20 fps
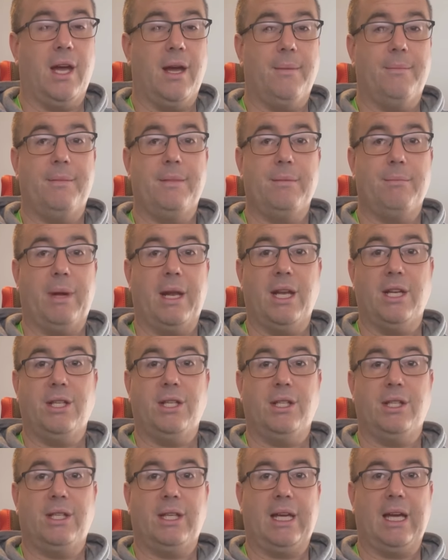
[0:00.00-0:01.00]

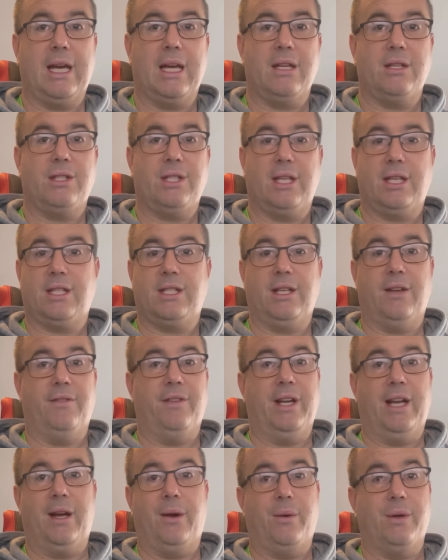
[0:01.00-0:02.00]
managing to get
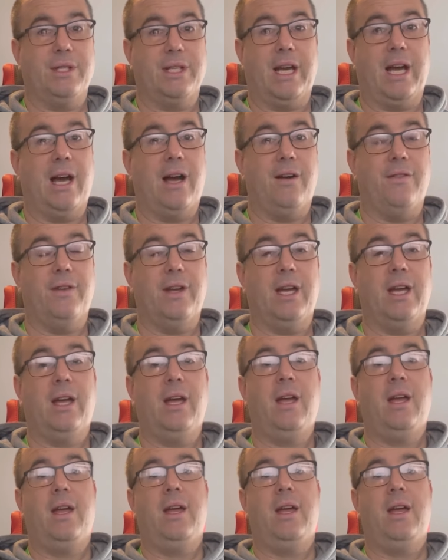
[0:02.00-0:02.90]
6-7 hours out of it.